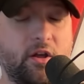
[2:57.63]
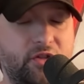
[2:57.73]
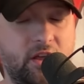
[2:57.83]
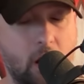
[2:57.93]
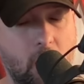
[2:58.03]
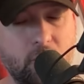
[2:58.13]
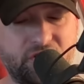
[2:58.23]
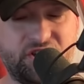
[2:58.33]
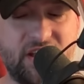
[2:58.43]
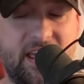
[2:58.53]
the
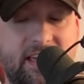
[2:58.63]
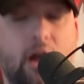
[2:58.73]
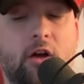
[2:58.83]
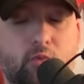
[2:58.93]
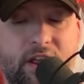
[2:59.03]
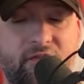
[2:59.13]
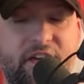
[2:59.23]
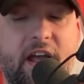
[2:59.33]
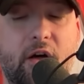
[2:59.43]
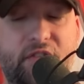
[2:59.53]
OC
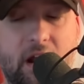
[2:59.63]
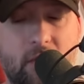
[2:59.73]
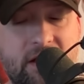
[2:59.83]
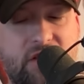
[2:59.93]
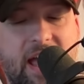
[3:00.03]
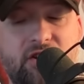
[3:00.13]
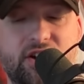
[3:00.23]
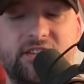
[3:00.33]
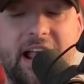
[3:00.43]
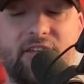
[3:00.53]
revealed their
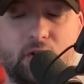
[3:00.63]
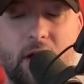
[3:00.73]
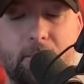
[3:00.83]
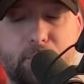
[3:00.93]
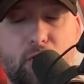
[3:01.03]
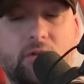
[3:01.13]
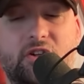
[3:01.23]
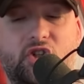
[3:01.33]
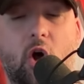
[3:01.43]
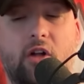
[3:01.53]
intentions after a brutal
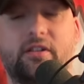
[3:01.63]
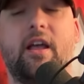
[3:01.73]
assault